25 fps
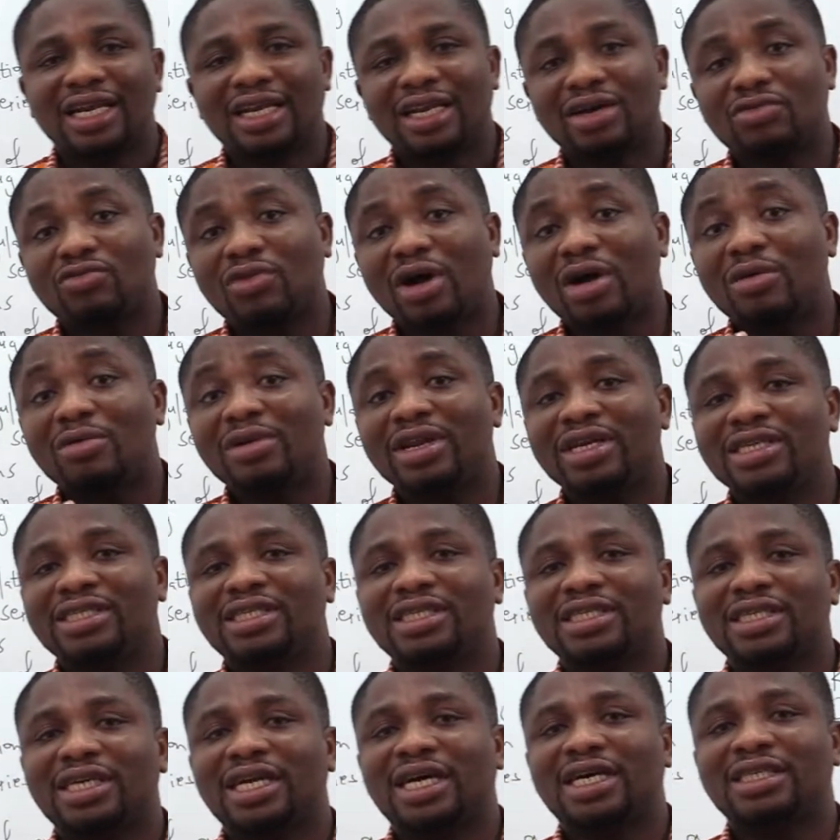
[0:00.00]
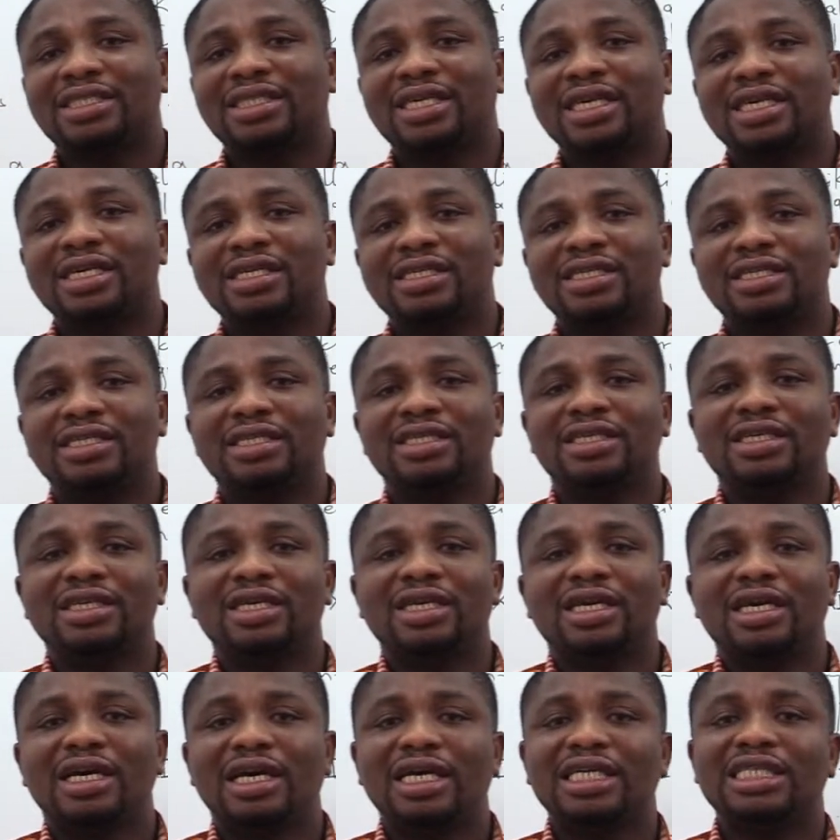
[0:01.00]
The coagulation cascade
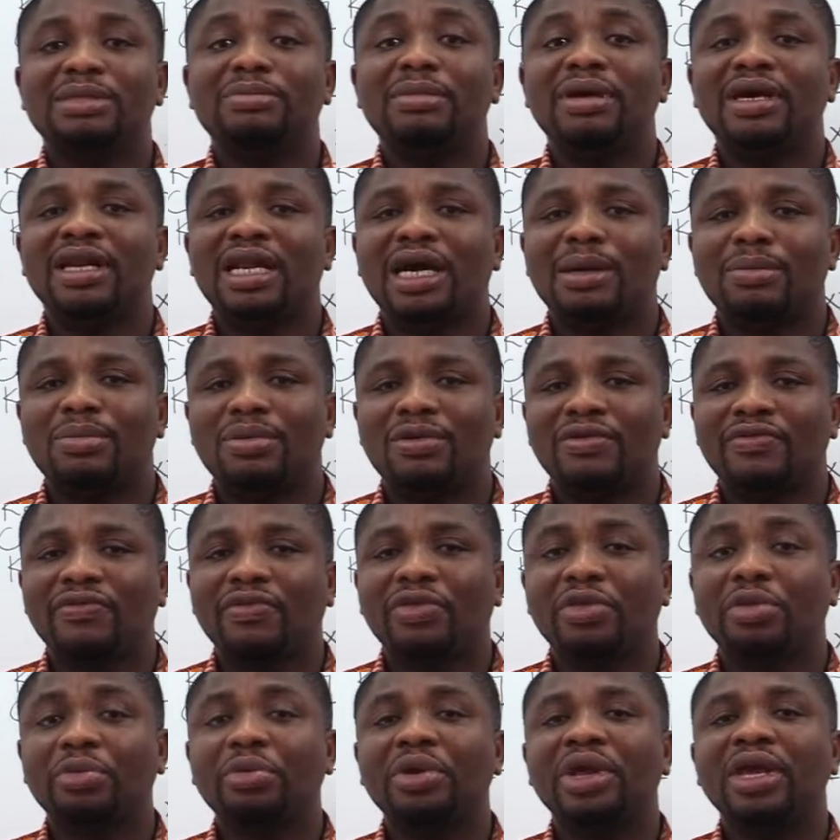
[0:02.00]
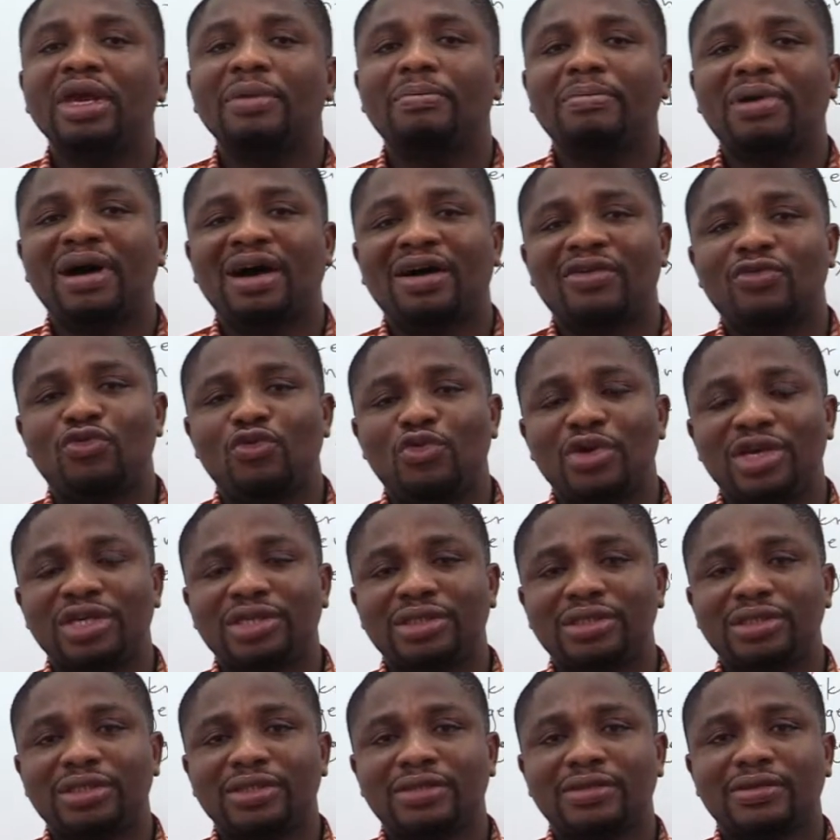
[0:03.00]
is made up of three
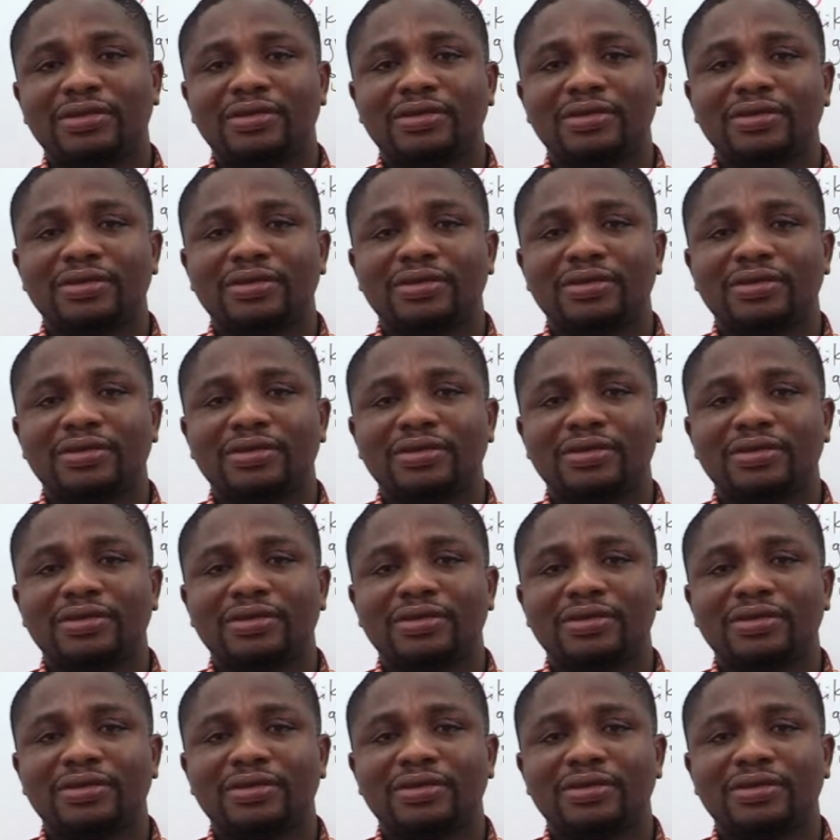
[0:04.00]
pathways.